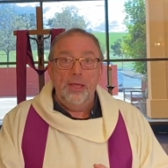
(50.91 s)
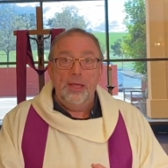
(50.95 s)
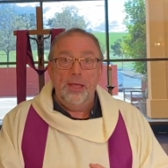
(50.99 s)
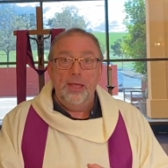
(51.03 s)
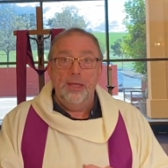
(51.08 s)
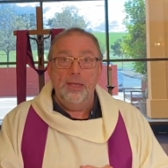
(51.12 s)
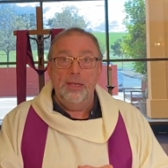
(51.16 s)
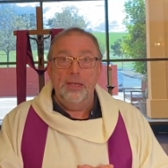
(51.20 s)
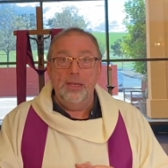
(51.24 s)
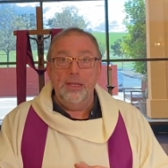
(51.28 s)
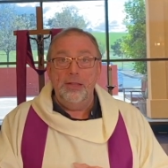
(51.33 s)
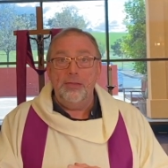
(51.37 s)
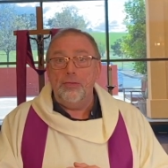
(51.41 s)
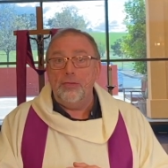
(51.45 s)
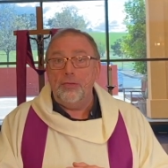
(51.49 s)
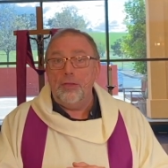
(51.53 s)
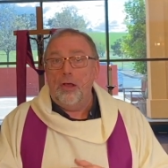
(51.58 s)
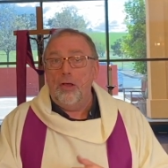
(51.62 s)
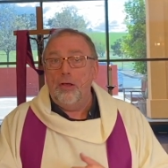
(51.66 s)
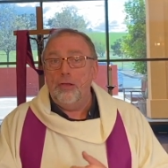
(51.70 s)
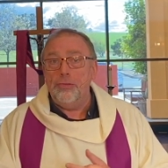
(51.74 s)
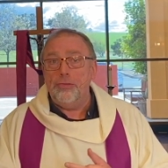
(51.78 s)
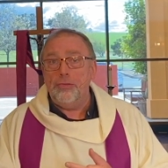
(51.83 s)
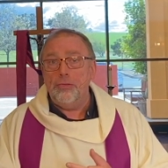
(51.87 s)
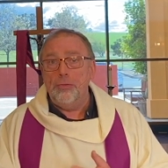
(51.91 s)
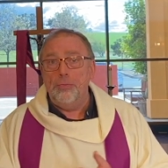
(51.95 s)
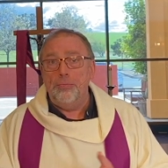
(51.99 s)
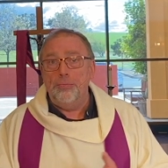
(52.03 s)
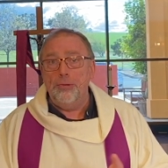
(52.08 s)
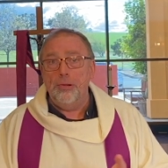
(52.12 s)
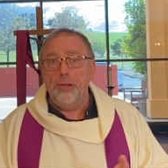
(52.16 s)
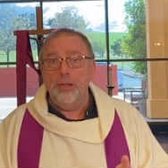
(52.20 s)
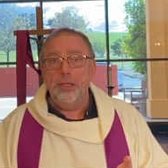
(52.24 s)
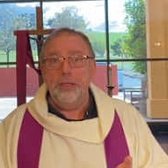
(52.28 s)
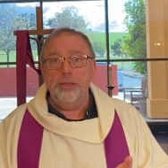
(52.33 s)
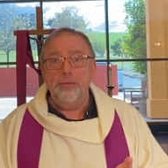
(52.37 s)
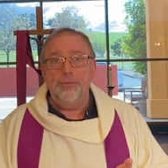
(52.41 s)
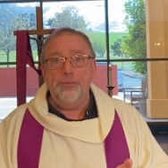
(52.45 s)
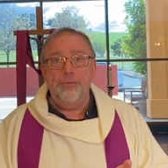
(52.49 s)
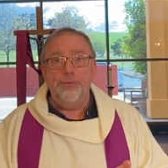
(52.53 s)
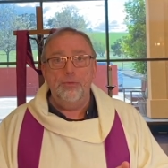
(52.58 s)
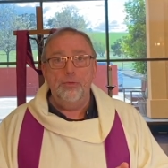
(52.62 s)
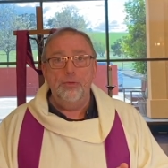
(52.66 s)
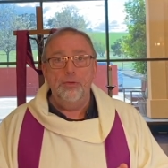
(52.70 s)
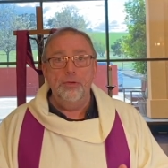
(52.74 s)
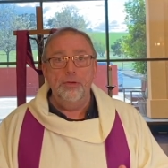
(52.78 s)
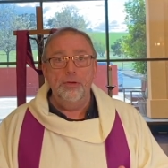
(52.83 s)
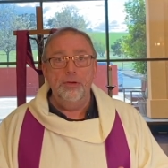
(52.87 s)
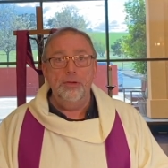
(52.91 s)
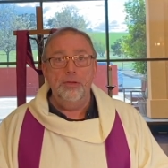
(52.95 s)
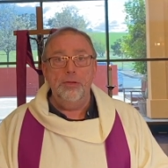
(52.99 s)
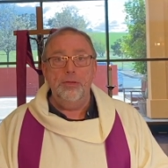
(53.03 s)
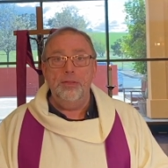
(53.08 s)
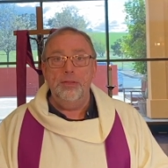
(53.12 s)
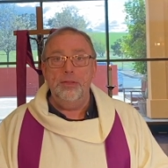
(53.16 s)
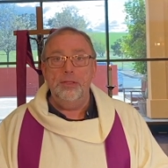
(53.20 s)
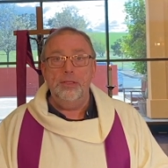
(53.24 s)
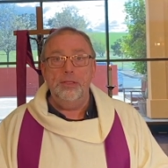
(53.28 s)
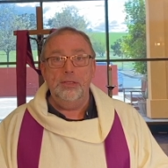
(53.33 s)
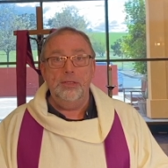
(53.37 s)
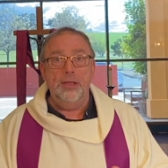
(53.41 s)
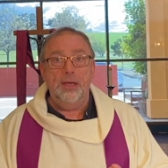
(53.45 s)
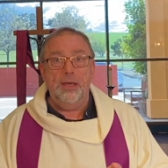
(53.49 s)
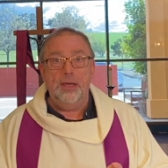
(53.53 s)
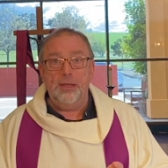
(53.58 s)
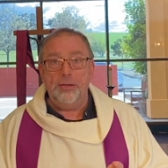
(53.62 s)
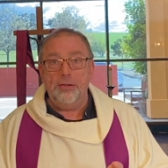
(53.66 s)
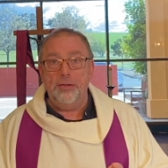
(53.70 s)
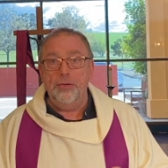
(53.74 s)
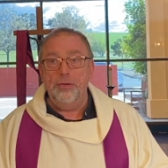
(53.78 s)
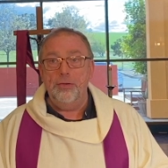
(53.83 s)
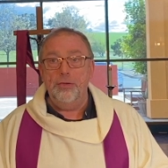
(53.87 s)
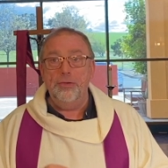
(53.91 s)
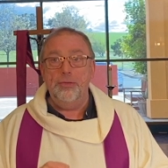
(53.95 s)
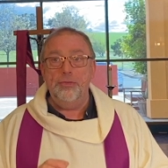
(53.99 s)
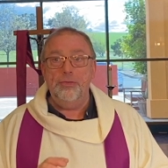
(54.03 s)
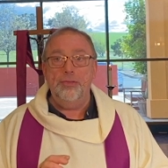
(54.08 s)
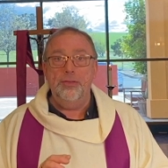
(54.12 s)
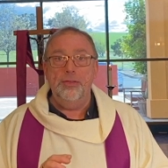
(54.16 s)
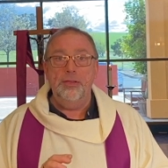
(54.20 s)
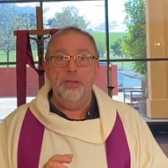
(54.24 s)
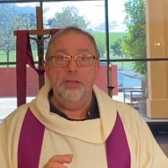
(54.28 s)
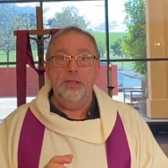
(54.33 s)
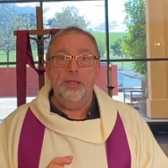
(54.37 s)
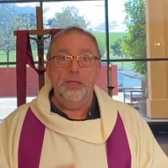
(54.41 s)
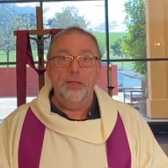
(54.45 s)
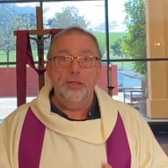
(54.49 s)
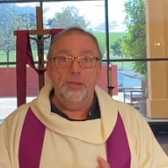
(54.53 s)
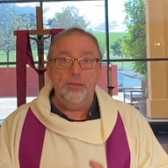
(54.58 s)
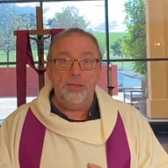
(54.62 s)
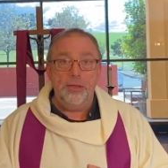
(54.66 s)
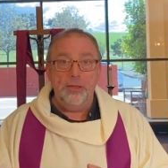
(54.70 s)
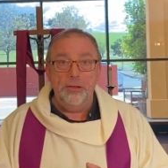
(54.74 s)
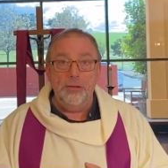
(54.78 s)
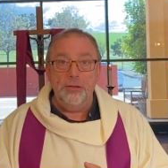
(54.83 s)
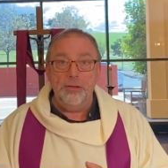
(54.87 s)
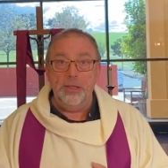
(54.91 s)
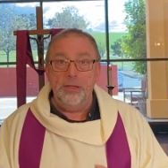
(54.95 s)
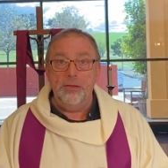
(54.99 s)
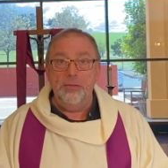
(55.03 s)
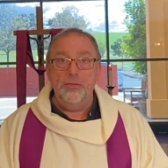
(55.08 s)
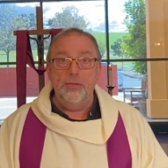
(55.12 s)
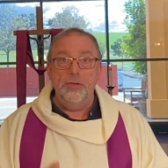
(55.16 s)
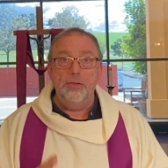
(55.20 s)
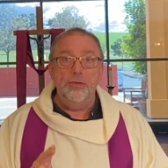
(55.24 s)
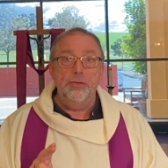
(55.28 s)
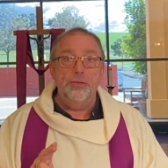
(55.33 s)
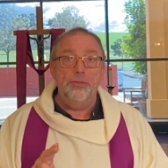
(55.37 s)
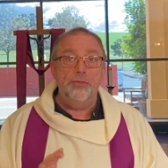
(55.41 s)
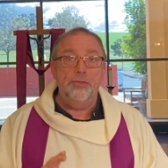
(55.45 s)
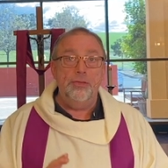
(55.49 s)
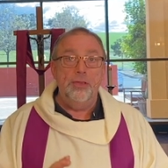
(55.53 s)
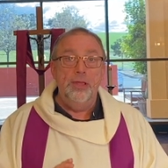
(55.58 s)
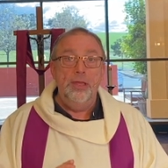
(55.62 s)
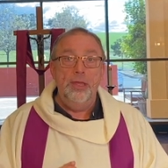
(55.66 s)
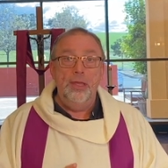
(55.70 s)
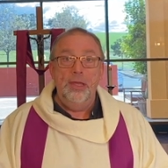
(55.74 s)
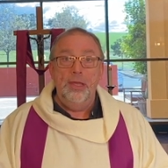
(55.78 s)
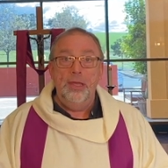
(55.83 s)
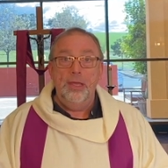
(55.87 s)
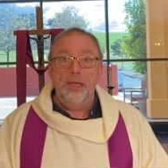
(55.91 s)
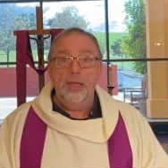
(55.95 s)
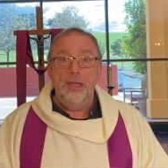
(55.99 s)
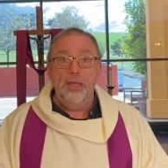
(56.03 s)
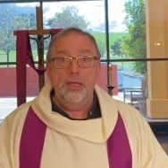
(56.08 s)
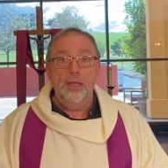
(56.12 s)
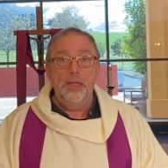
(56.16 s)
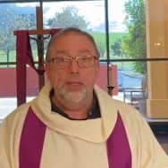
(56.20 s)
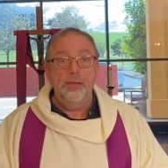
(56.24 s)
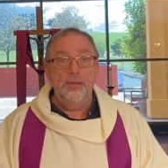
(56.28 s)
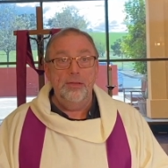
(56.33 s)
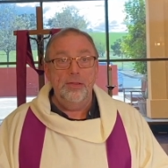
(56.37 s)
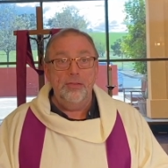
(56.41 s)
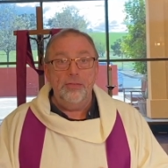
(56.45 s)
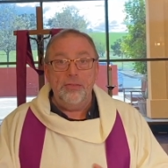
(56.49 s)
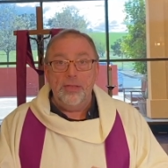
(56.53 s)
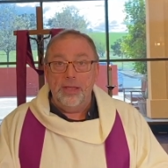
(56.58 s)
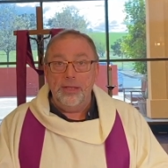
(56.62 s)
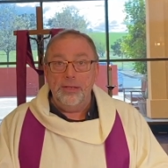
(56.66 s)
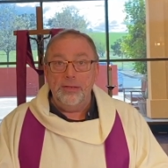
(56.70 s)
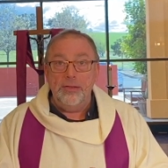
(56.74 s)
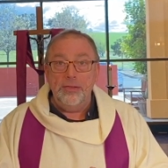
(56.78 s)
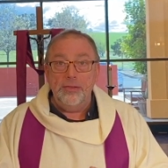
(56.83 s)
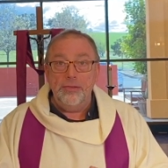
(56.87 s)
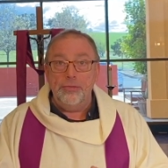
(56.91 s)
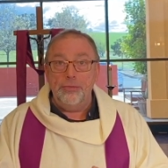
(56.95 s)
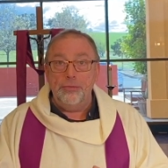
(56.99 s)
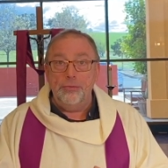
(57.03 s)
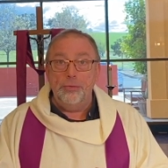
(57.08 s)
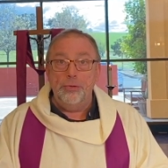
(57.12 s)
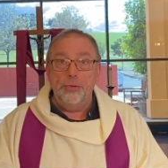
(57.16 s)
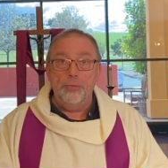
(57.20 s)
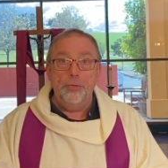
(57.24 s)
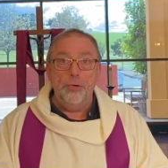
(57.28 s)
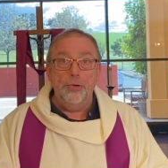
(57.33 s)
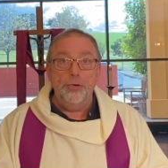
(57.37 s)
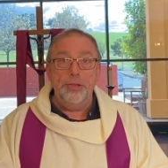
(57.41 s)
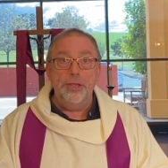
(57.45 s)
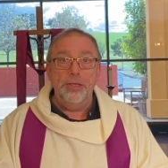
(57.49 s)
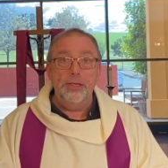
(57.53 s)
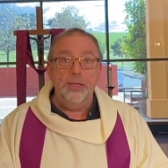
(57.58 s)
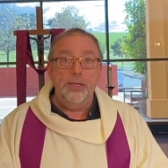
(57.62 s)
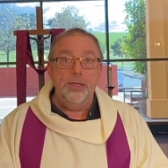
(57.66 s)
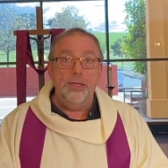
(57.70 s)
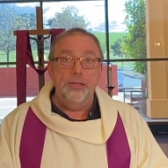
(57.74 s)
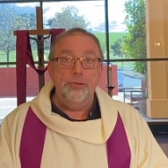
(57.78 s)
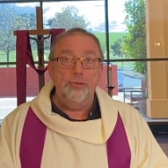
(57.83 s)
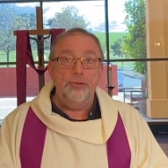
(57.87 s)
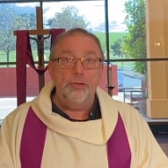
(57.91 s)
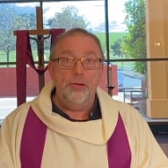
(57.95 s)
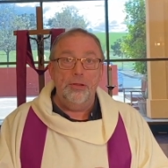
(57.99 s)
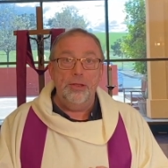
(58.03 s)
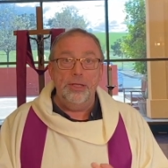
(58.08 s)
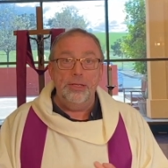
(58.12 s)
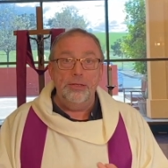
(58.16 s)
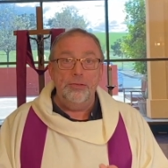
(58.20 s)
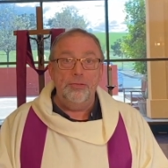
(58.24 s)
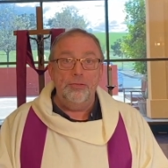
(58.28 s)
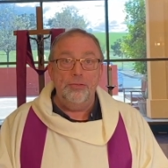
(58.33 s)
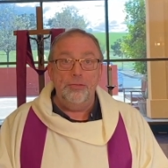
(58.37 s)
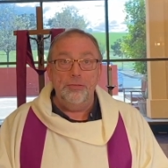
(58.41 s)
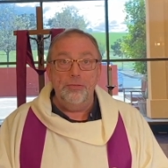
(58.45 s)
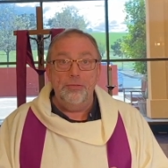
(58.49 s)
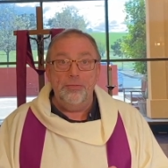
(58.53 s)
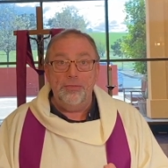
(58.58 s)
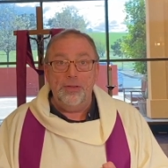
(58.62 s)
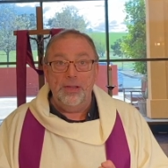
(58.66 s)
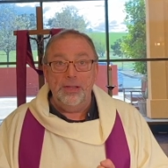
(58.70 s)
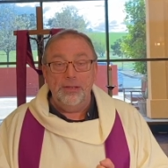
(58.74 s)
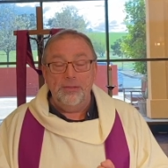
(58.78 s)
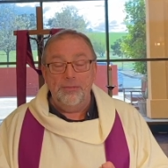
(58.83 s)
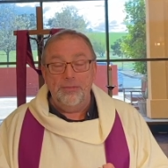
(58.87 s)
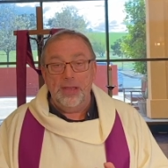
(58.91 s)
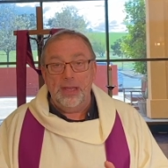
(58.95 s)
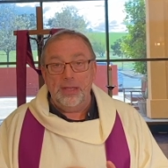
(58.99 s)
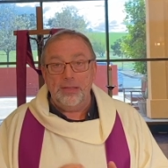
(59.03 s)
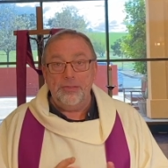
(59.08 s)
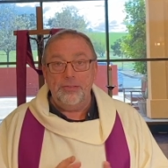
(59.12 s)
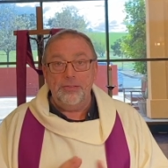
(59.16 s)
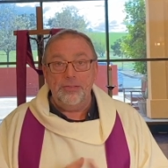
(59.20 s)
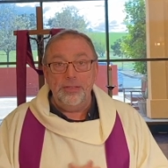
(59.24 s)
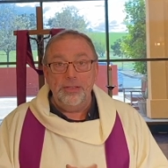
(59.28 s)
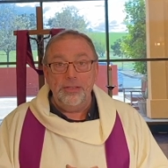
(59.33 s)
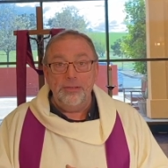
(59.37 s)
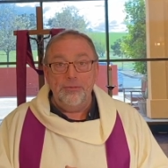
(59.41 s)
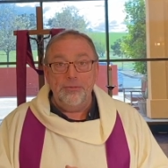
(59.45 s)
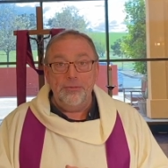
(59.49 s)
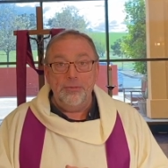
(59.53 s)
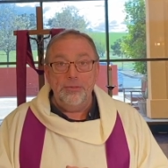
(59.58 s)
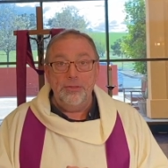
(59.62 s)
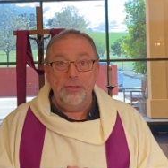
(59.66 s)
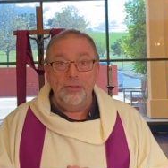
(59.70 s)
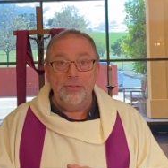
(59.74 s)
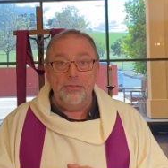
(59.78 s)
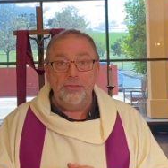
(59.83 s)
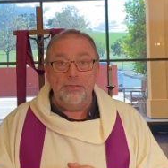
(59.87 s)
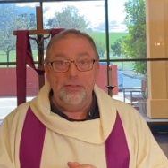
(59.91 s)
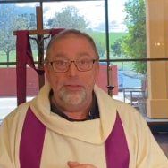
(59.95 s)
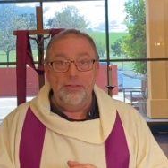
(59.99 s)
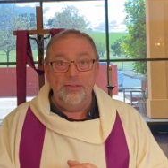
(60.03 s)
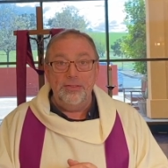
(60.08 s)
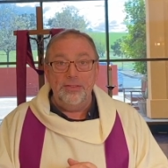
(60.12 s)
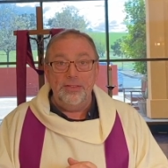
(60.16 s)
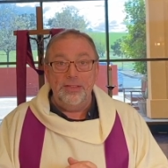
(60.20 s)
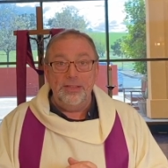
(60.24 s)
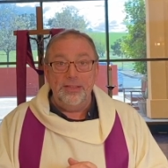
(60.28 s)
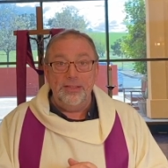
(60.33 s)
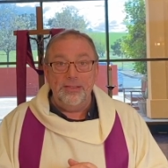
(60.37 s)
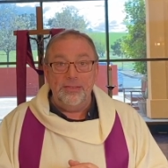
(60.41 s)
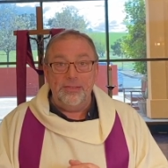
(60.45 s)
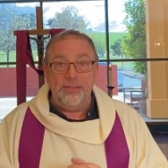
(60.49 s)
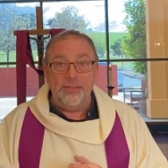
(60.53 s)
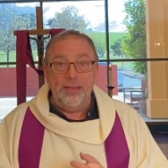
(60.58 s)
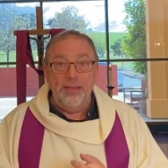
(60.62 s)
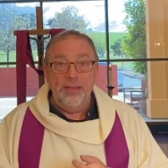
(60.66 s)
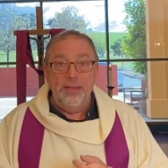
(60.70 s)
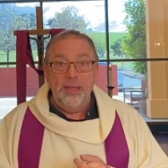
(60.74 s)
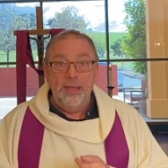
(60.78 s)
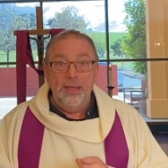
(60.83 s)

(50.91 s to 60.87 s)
And let's also pray for the doctors and the healthcare givers and the scientists who are working on trying to find a vaccine for this disease